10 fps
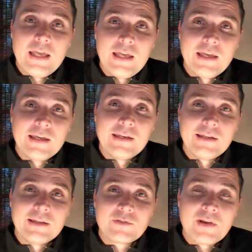
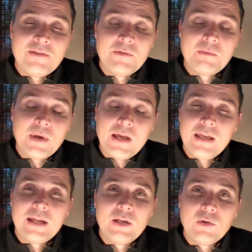and uh, driving
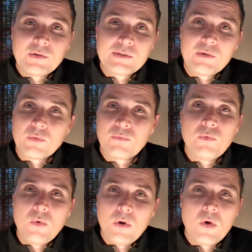by, and I noticed there were
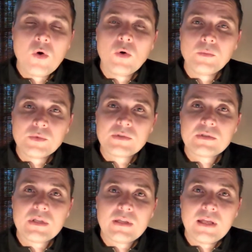four homes